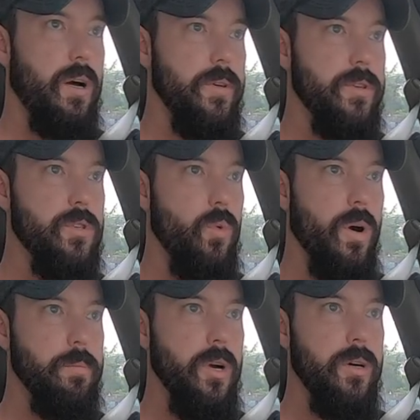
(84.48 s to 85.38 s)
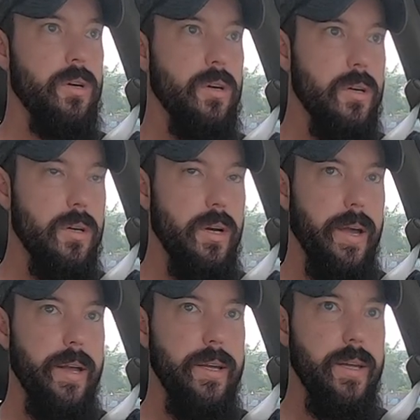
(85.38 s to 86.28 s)
is Gwangmyeong,
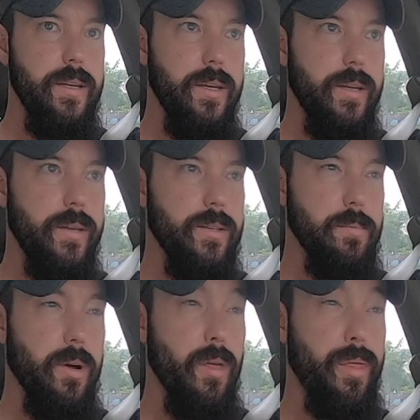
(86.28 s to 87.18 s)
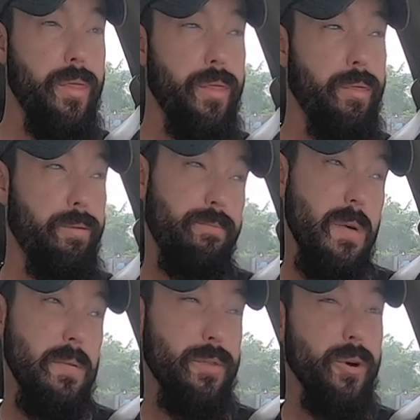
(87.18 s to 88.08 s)
and it is about
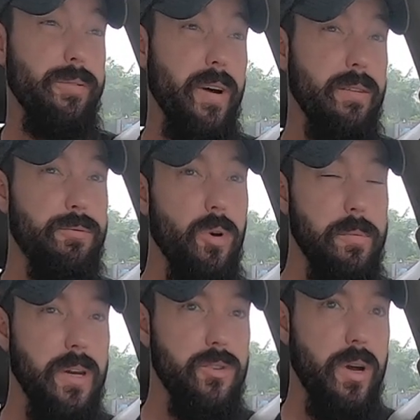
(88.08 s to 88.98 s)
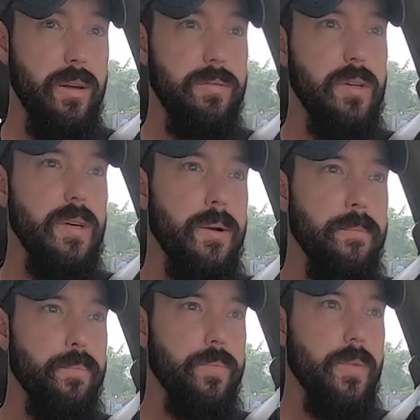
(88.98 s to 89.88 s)
maybe 35-40 minute drive,
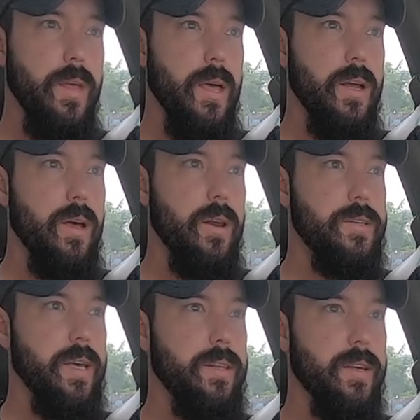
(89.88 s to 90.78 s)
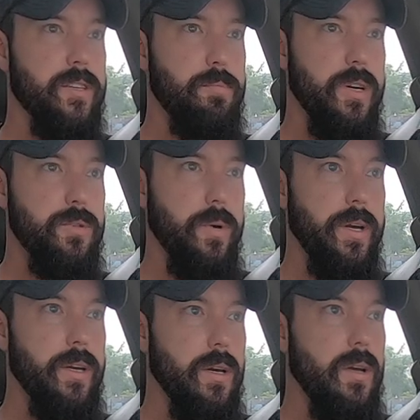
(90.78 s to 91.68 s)
and I gotta take the
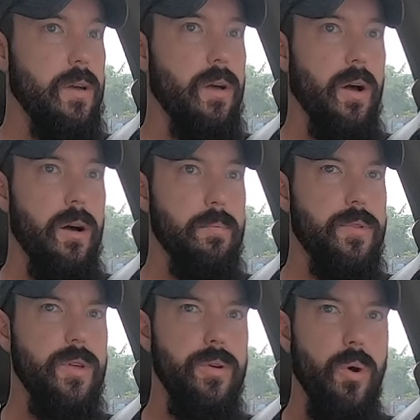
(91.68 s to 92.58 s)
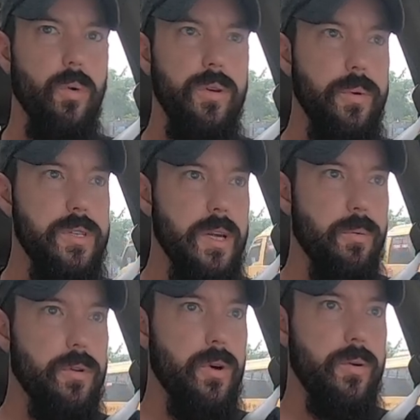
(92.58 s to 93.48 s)
expressway. The only reason I
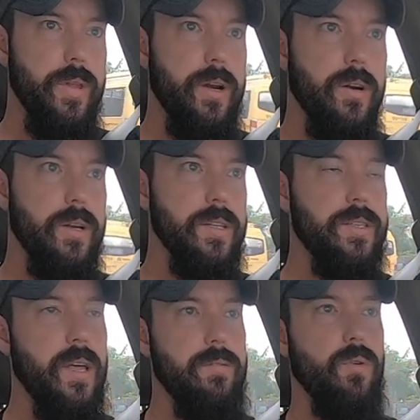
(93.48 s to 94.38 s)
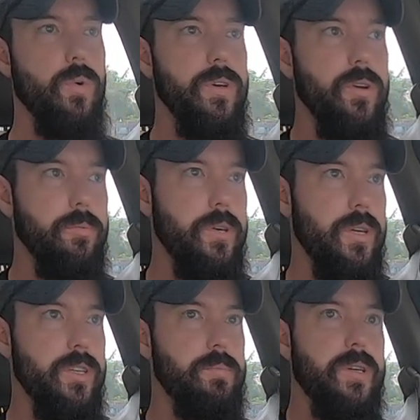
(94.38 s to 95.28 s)
would go to there instead of the one near me
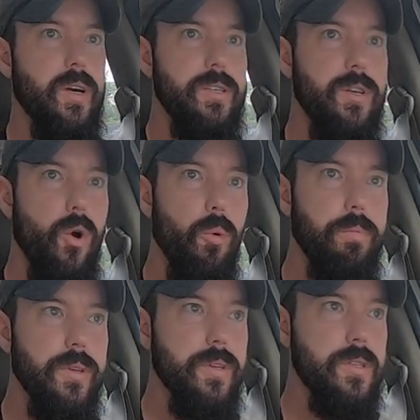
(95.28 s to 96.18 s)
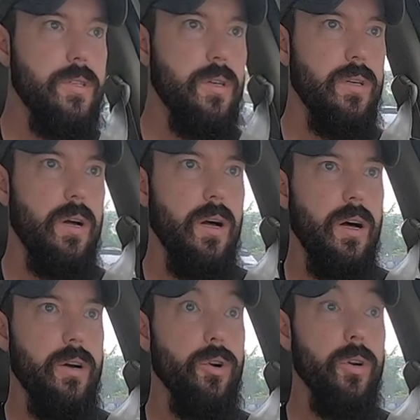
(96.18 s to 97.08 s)
is because it opens
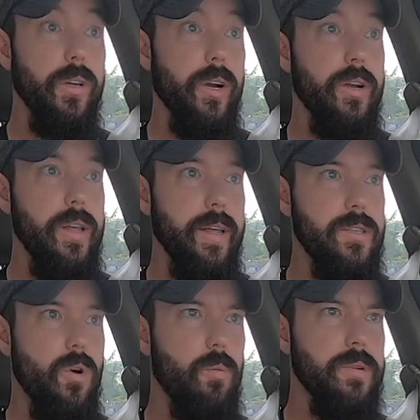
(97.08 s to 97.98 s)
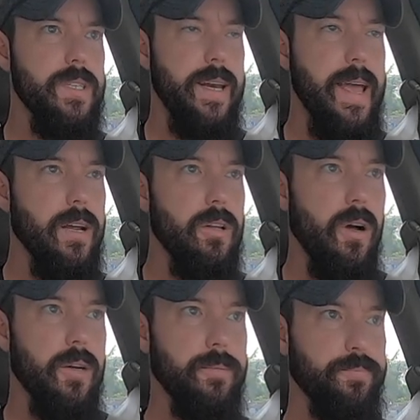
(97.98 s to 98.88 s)
earlier. It opens at 8 o'clock.